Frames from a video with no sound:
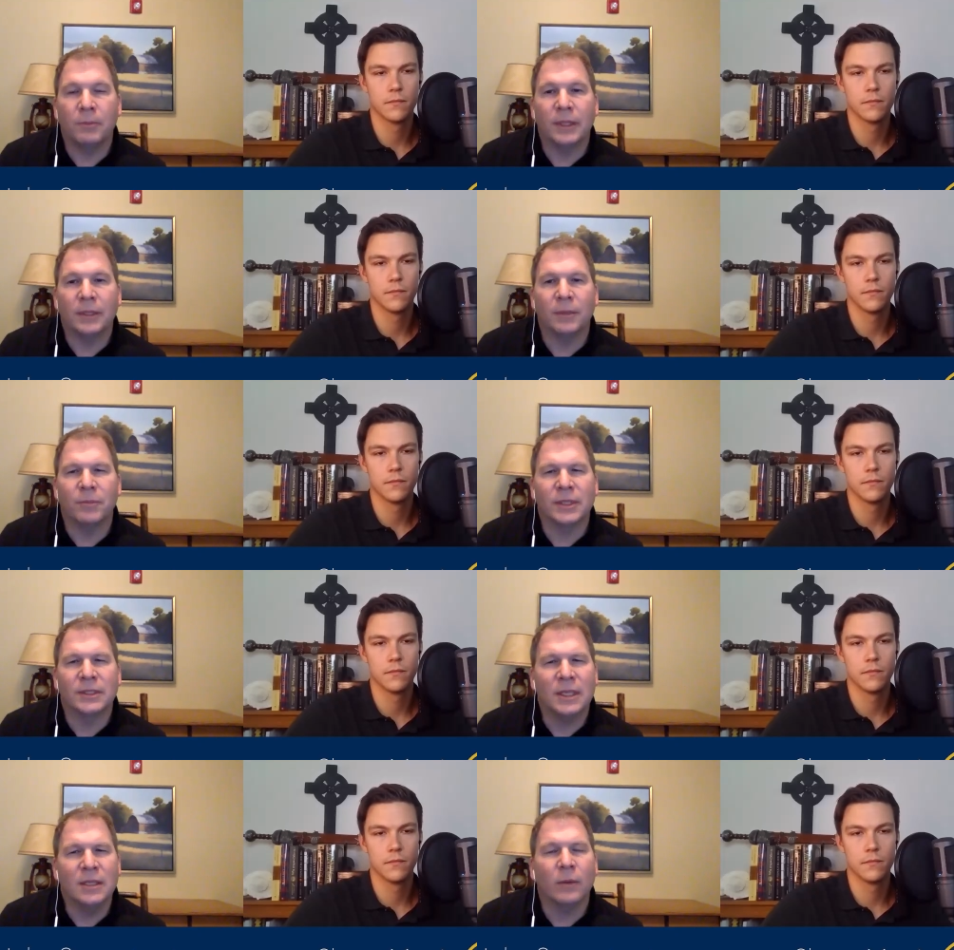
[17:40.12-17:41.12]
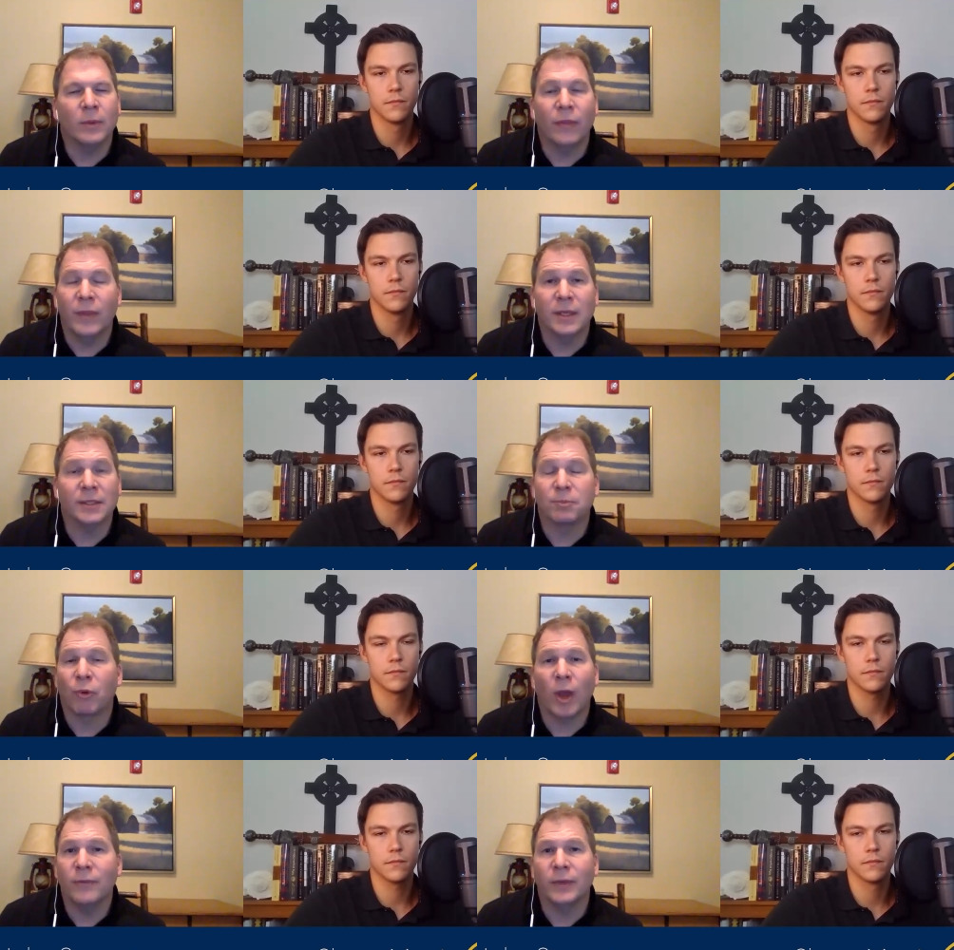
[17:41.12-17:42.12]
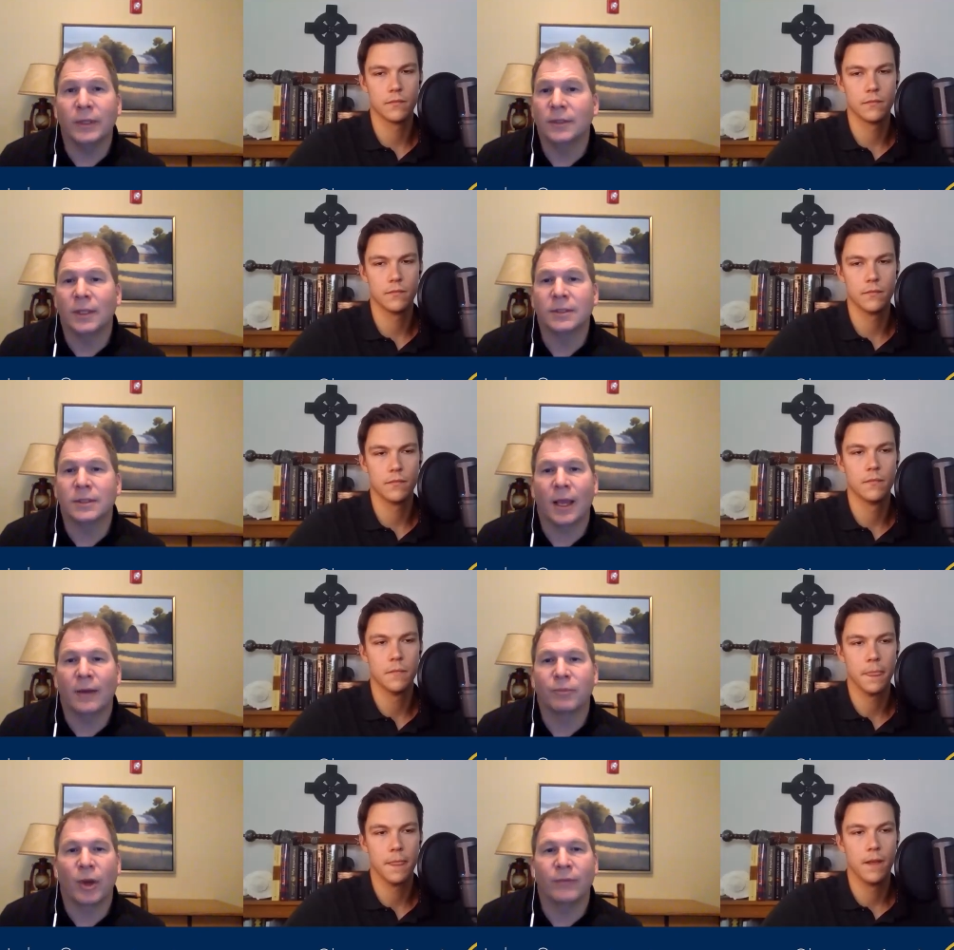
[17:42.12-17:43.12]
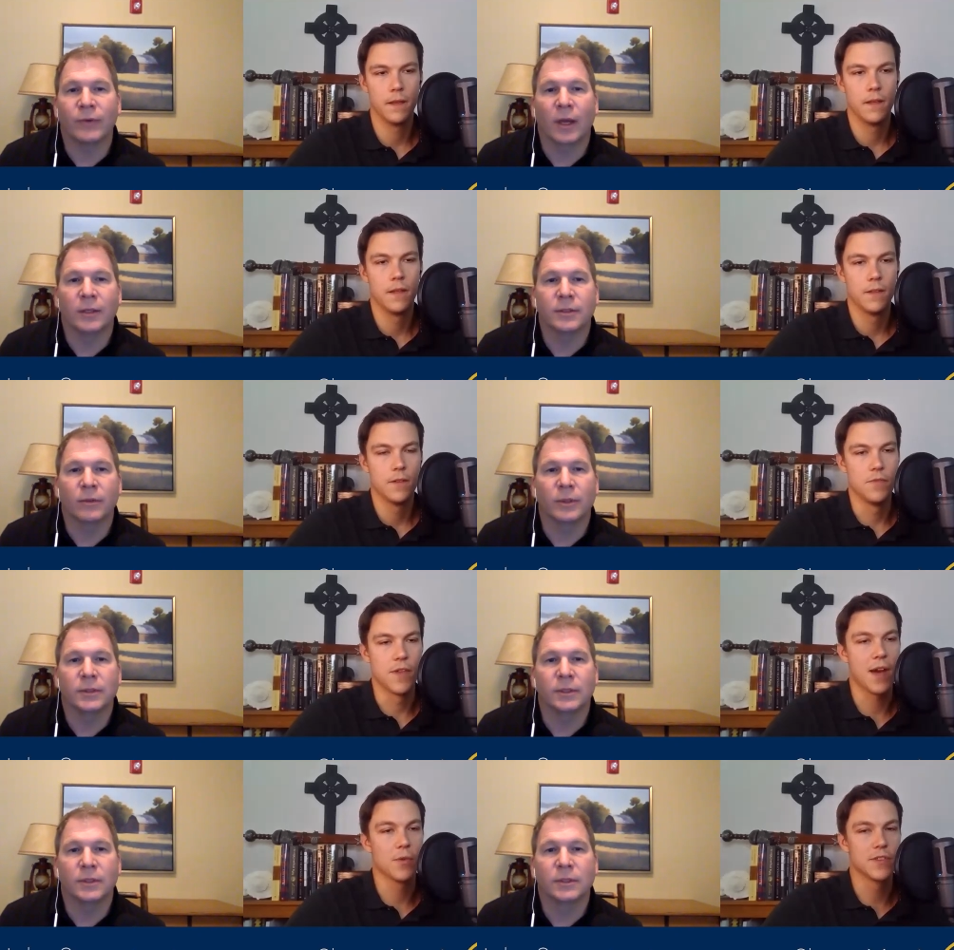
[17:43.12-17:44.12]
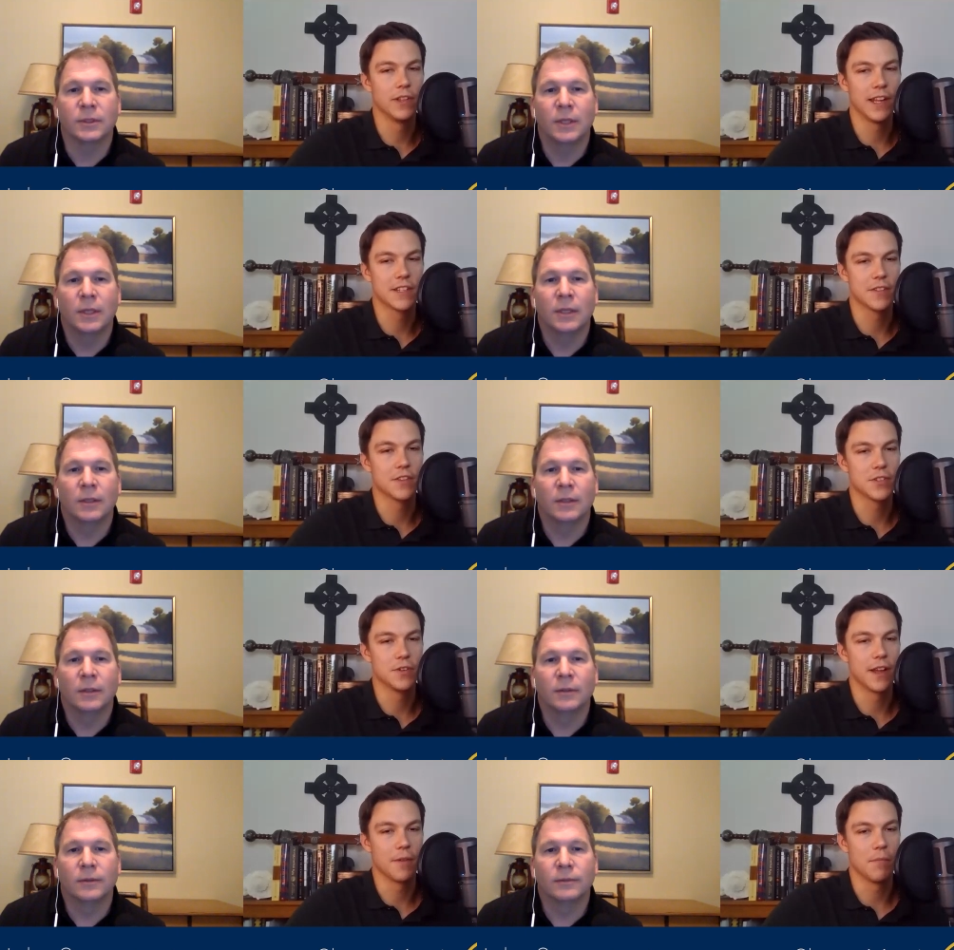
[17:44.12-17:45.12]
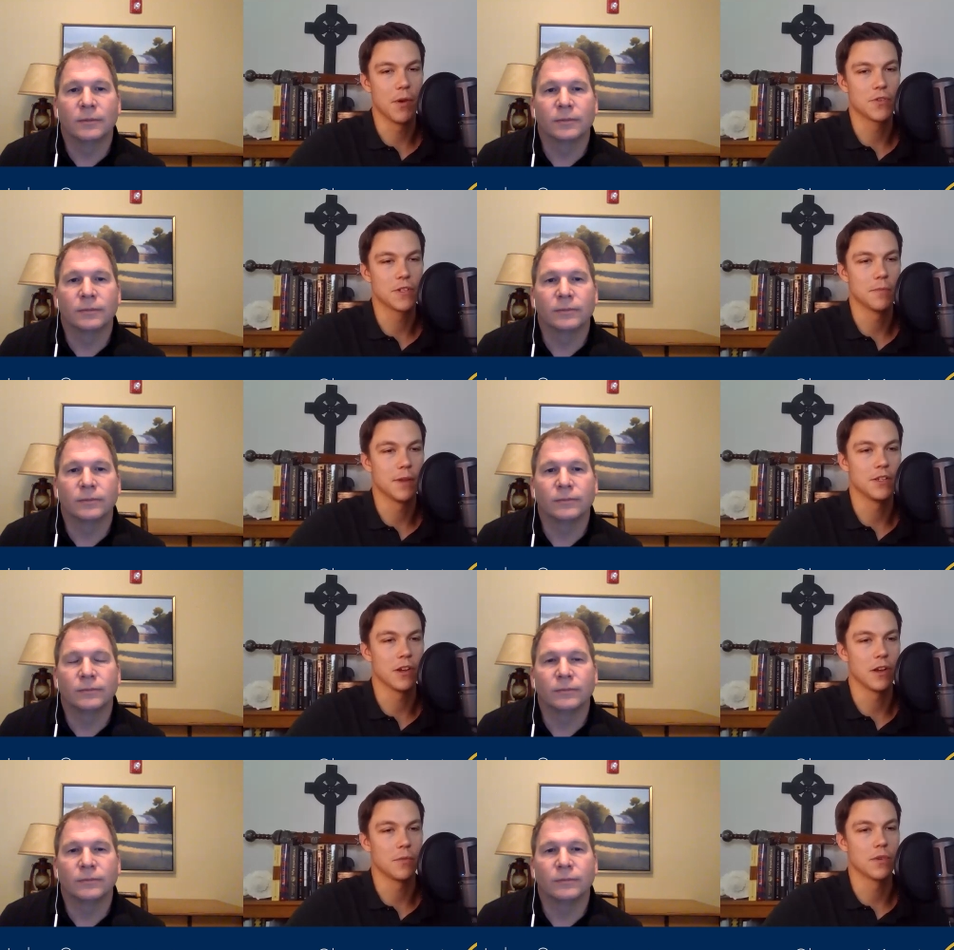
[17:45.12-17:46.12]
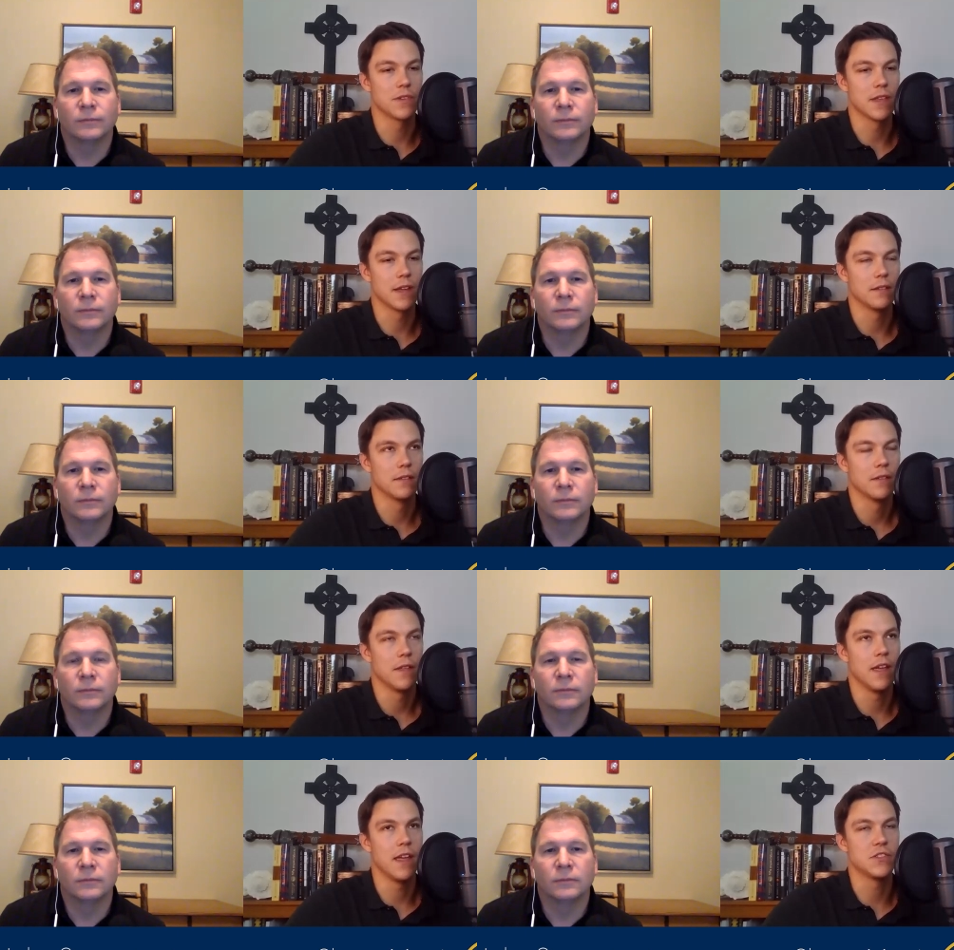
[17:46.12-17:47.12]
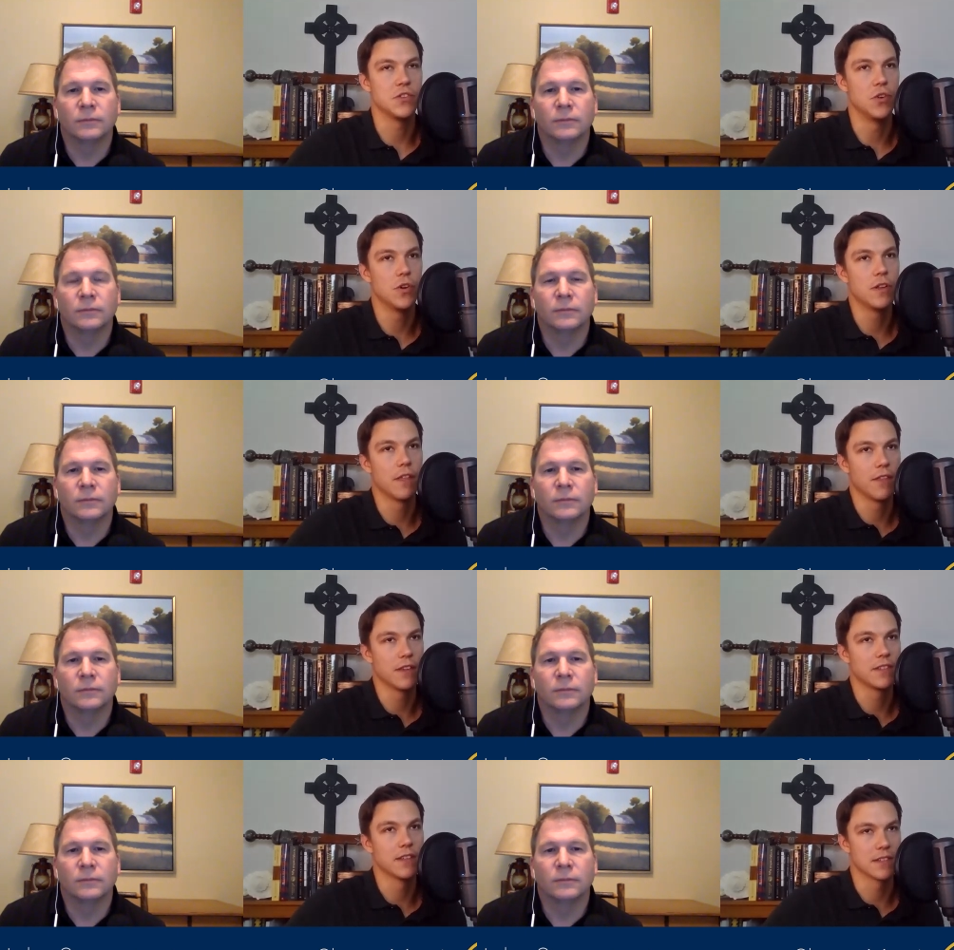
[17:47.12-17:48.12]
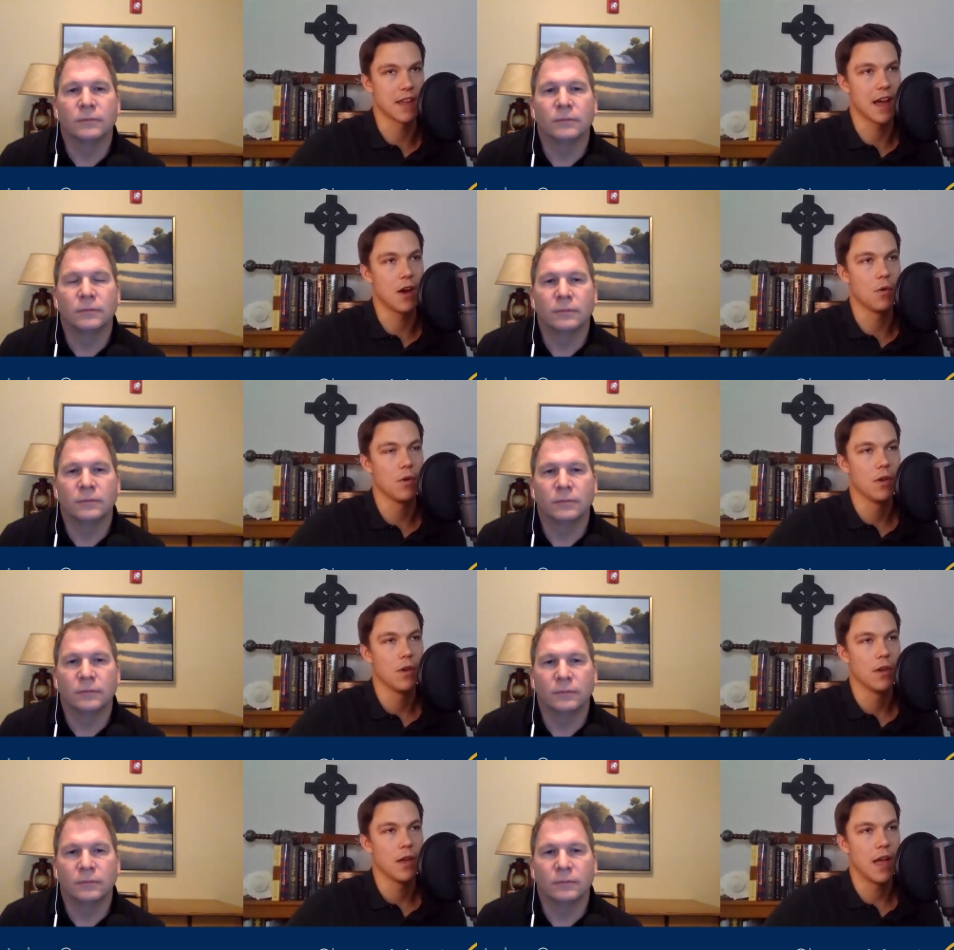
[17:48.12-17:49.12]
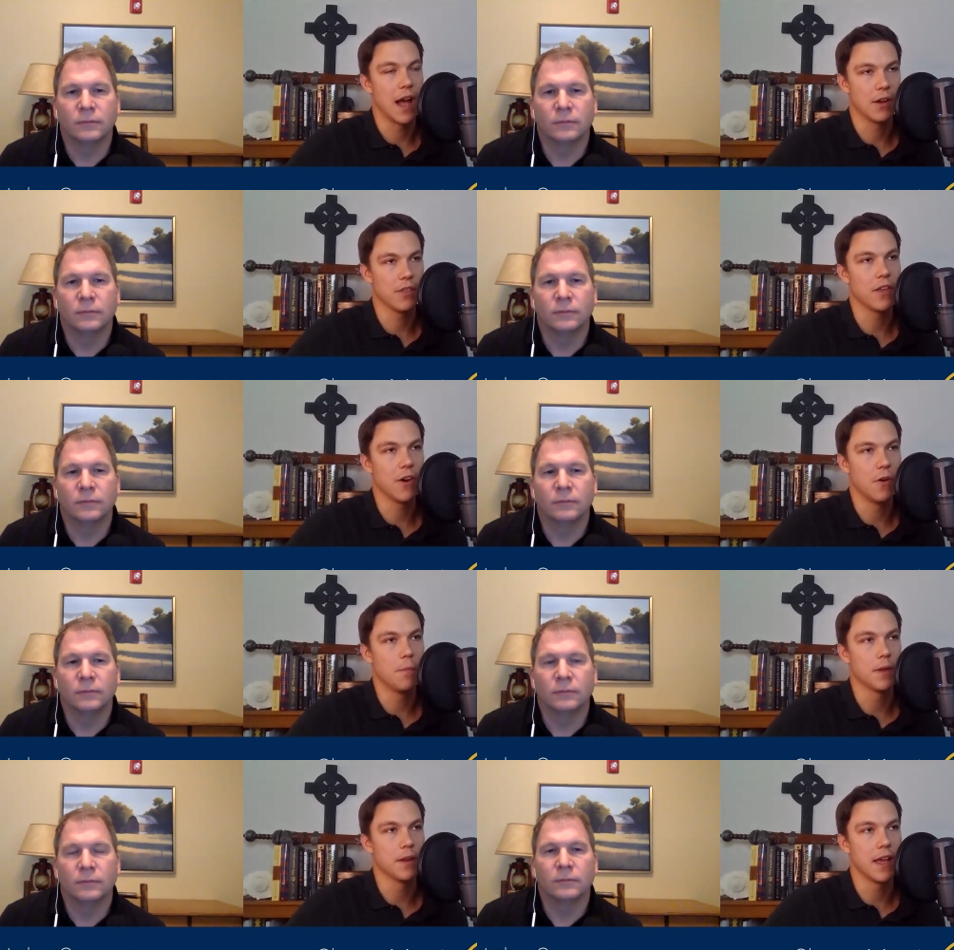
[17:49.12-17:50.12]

Speaker 1: but the, the sin that we think is private doesn't have private consequences that was
Speaker 2: the lesson that stood out most to me john was that it's good that this is now out in the open